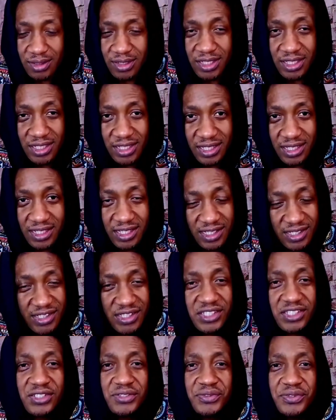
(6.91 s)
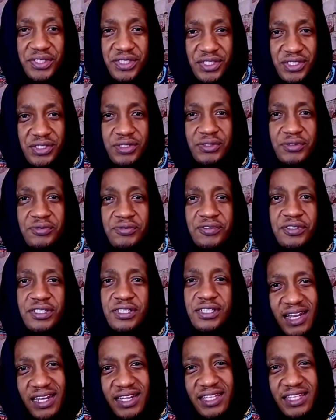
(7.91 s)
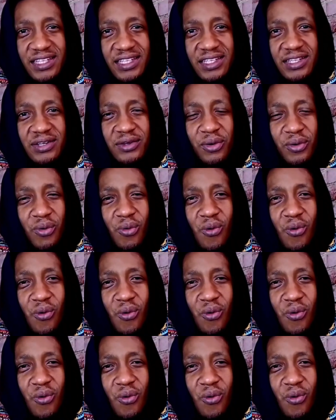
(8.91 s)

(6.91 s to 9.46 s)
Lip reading: in this series of Lee